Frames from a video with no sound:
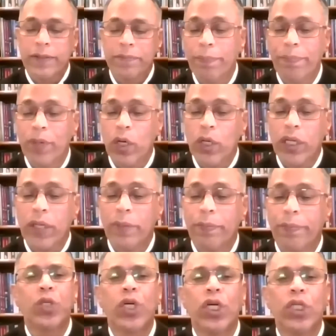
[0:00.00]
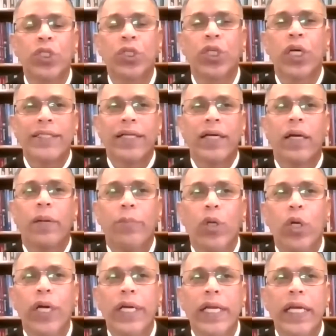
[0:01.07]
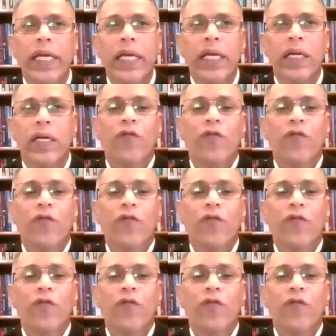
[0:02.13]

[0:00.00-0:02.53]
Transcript: It's important. Church as a community,